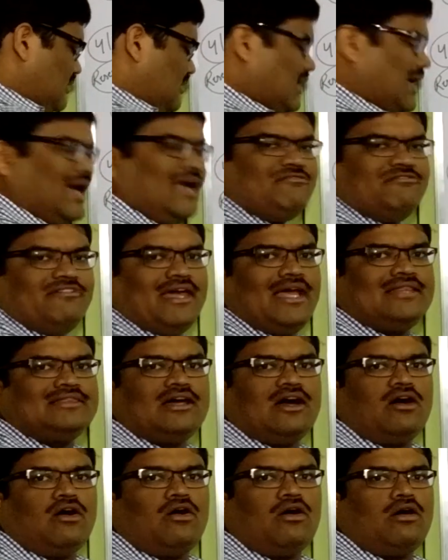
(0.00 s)
Here, where
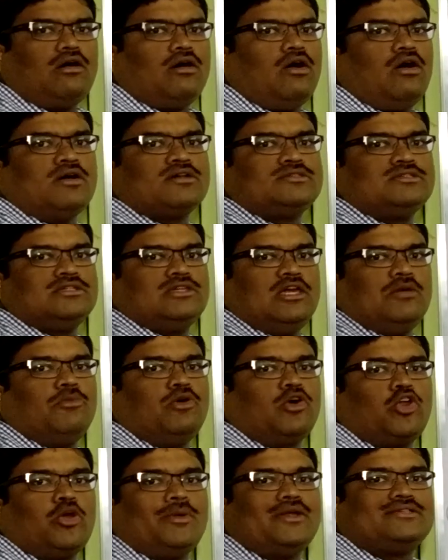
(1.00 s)
the
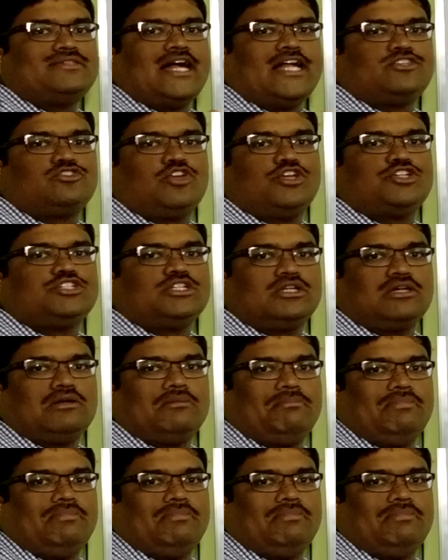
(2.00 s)
oxyhemoglobin saturation